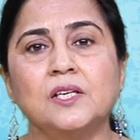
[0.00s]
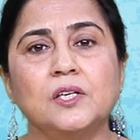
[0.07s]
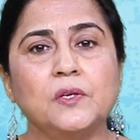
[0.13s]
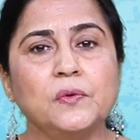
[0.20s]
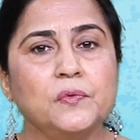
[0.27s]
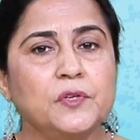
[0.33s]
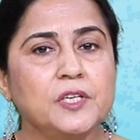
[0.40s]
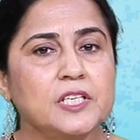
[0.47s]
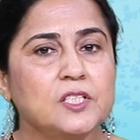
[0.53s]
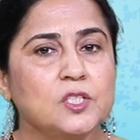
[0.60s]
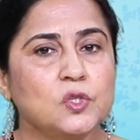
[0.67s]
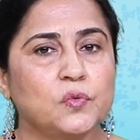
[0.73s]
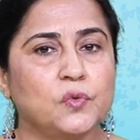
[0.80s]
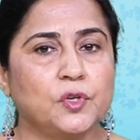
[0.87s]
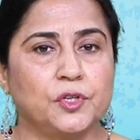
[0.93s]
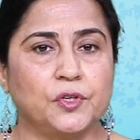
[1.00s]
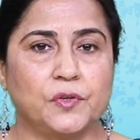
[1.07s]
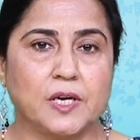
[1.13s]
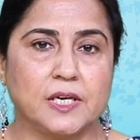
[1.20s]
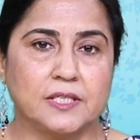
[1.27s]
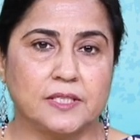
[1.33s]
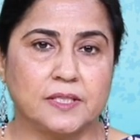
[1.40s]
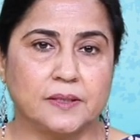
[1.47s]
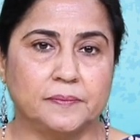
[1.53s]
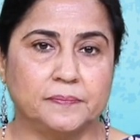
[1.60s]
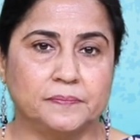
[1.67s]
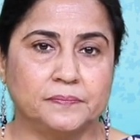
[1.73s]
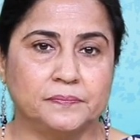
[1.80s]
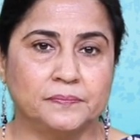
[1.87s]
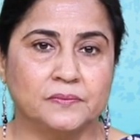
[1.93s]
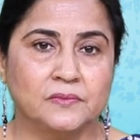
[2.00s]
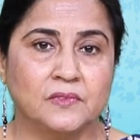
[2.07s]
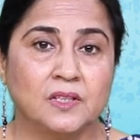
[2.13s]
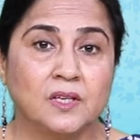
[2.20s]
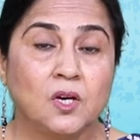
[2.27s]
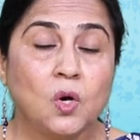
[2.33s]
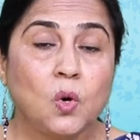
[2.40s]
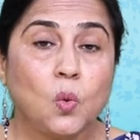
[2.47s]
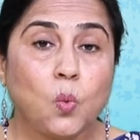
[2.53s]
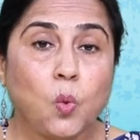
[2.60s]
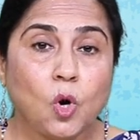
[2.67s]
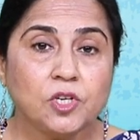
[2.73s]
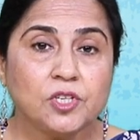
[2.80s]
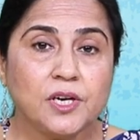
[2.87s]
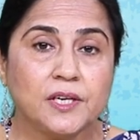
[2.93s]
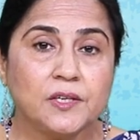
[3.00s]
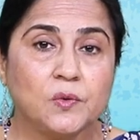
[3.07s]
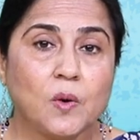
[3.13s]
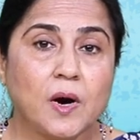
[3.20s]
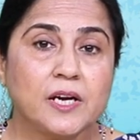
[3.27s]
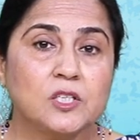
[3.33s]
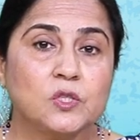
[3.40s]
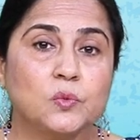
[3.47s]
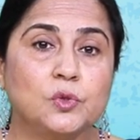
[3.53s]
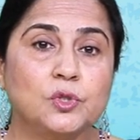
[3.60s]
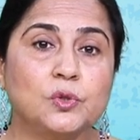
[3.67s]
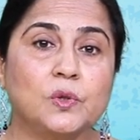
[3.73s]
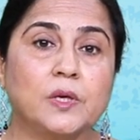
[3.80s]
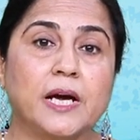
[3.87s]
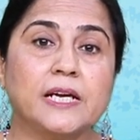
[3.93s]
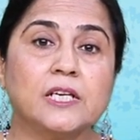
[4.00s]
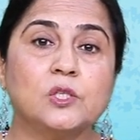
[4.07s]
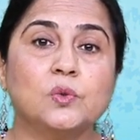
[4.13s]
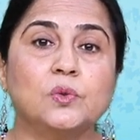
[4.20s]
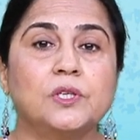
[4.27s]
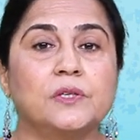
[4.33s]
Give reasons for your answer. What advice would you like to